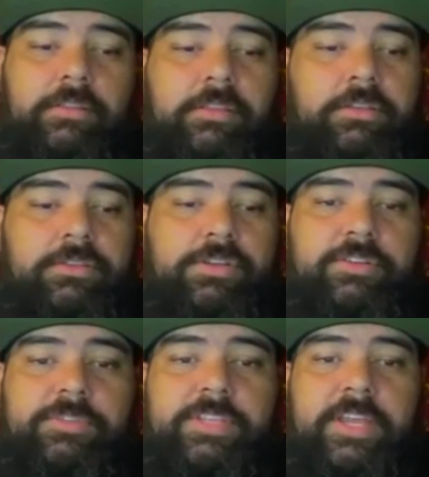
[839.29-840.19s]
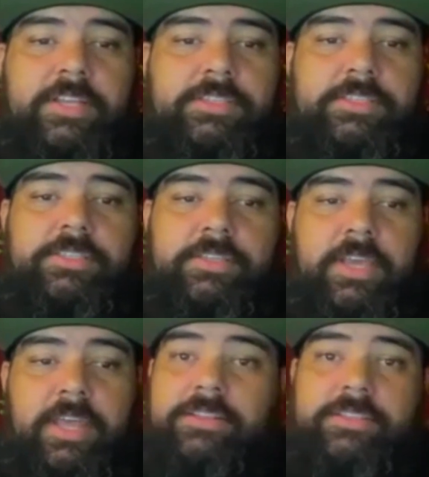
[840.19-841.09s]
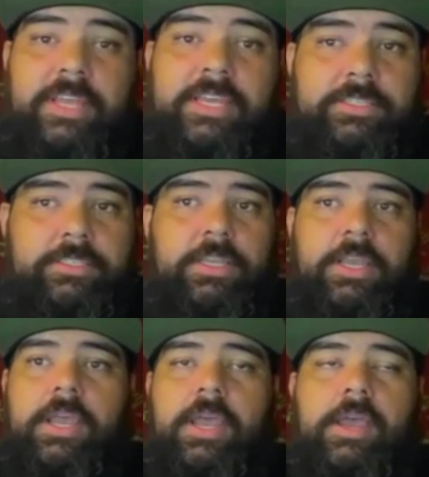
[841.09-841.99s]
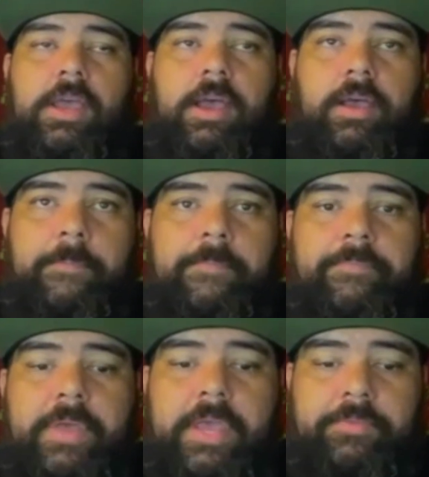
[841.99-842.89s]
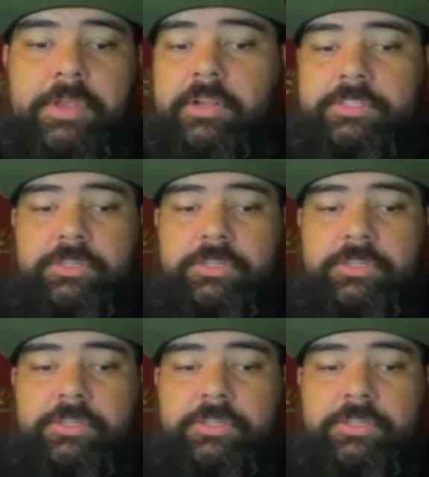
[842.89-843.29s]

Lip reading: the circumstances and the stakes. And we also